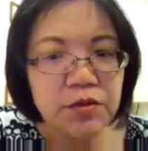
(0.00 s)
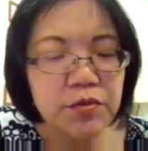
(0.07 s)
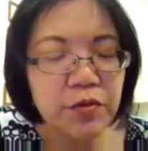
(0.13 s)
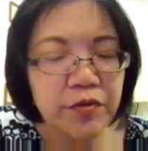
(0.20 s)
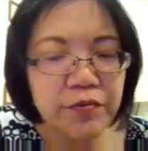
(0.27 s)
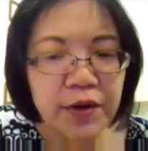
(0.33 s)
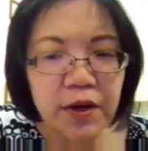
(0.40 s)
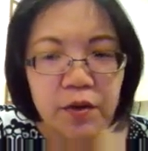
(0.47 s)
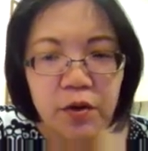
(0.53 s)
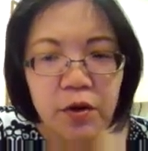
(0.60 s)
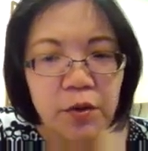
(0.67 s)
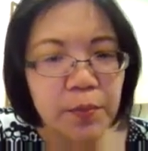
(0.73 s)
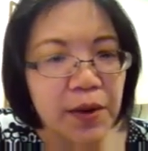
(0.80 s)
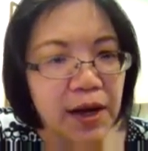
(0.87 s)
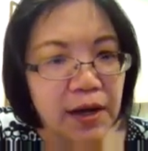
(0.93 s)
So we find
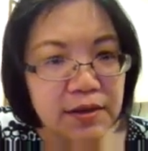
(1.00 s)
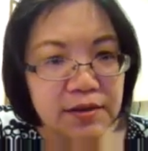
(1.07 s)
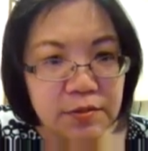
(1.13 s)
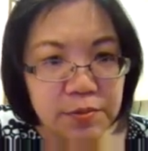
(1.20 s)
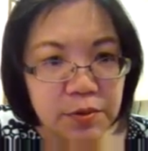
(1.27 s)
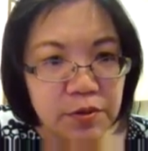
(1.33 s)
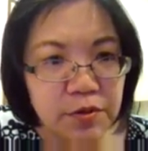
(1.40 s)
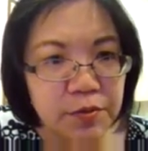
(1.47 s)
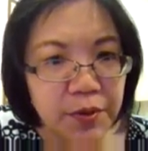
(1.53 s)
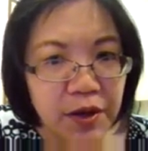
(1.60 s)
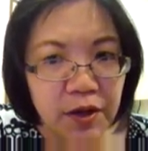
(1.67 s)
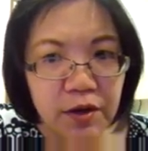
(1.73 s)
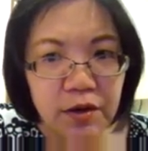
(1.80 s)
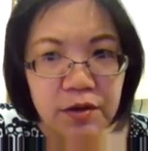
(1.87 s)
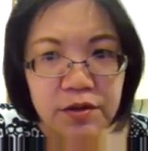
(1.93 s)
all possible
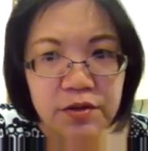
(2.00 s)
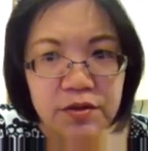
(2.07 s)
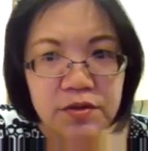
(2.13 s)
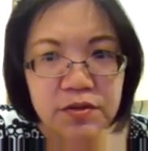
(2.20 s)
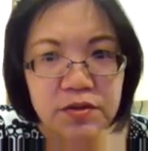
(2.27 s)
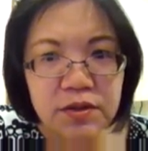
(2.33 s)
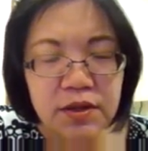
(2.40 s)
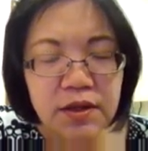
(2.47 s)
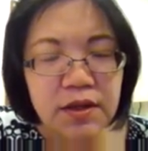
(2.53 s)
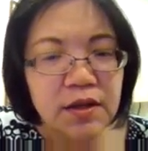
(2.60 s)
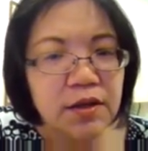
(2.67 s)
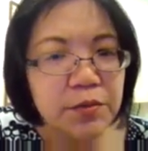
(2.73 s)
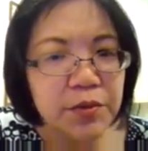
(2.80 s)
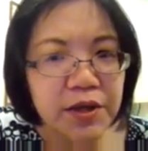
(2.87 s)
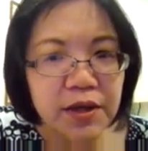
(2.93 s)
pairs
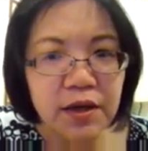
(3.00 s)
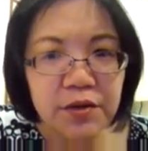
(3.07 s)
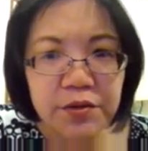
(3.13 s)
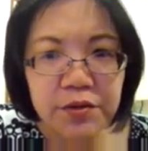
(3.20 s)
and we